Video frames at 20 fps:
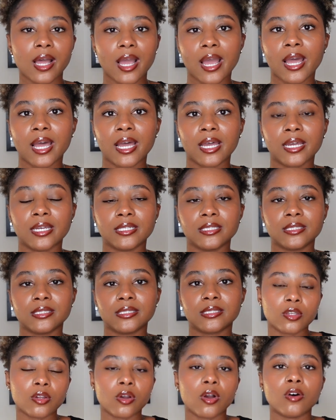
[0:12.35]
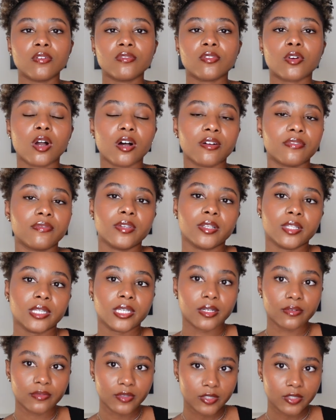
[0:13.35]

as your overall feeling of